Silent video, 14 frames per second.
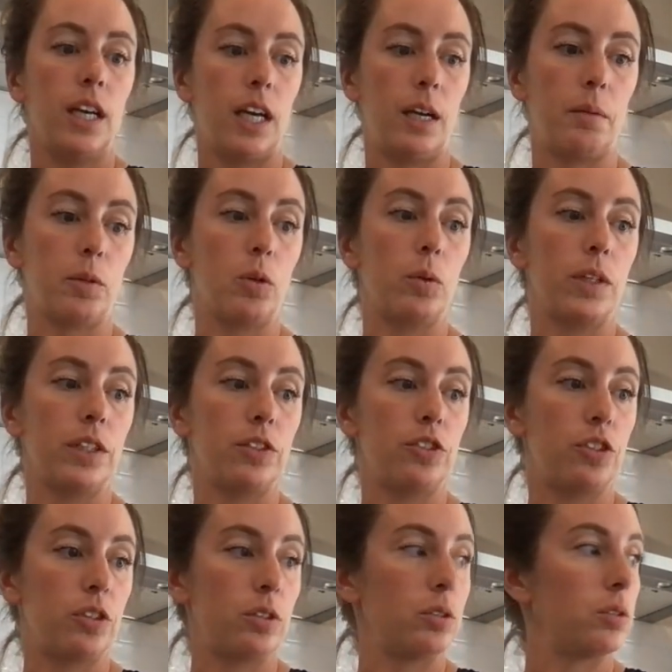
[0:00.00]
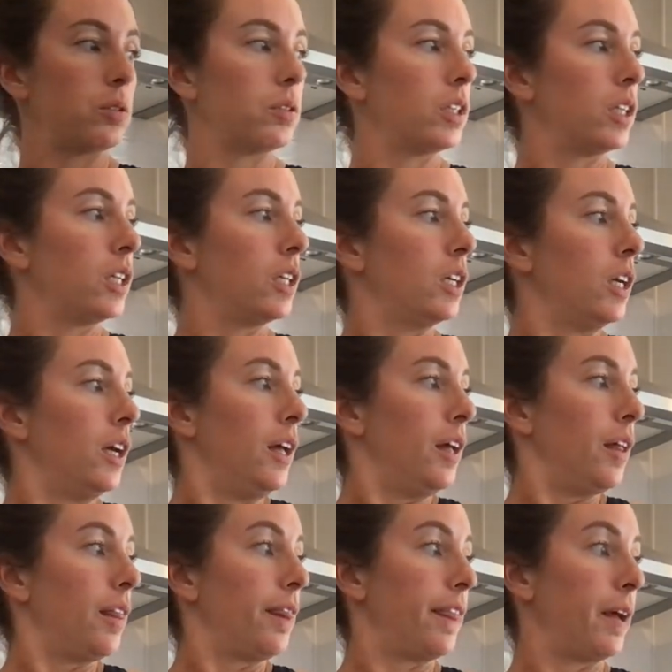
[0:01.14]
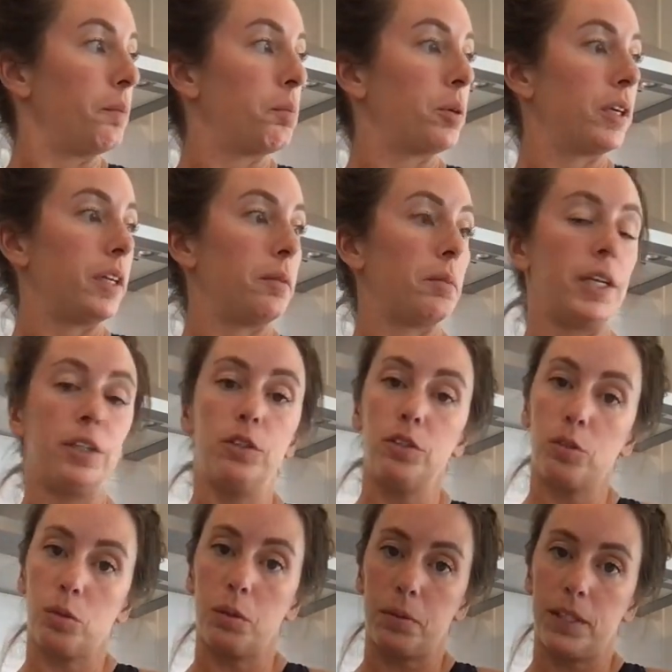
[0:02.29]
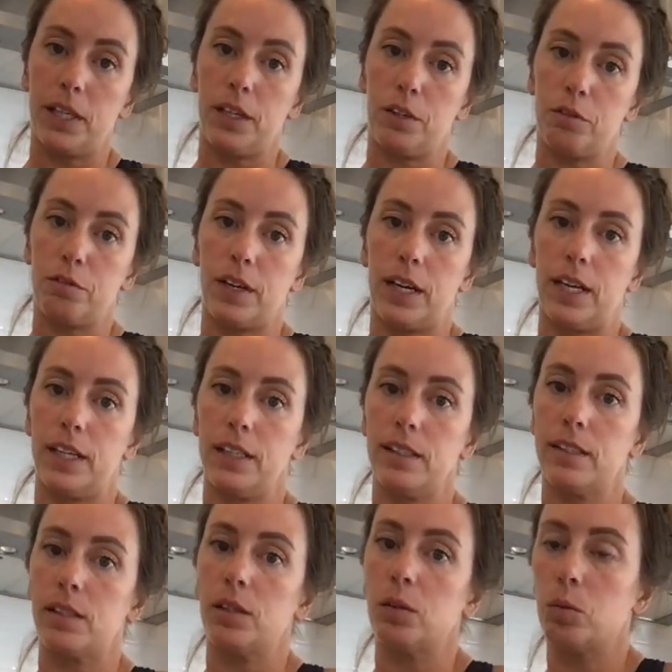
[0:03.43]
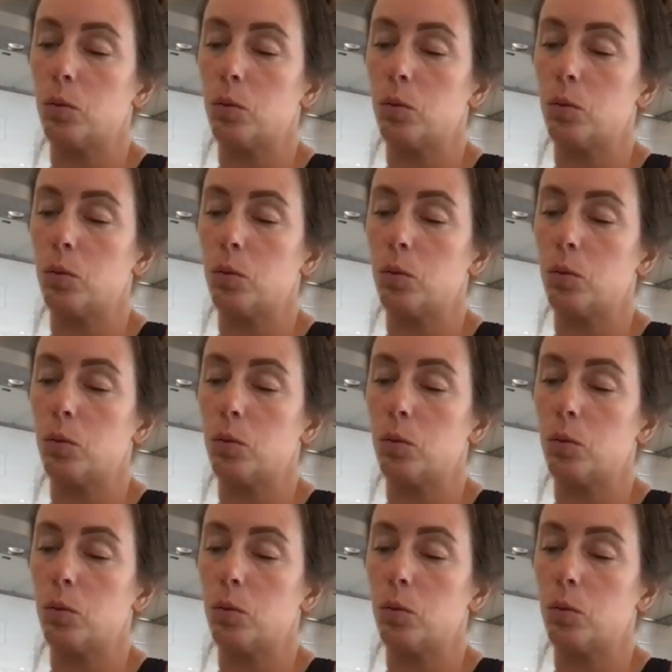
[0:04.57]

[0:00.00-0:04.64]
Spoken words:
and I'm going to then put in my new sweet potato fries.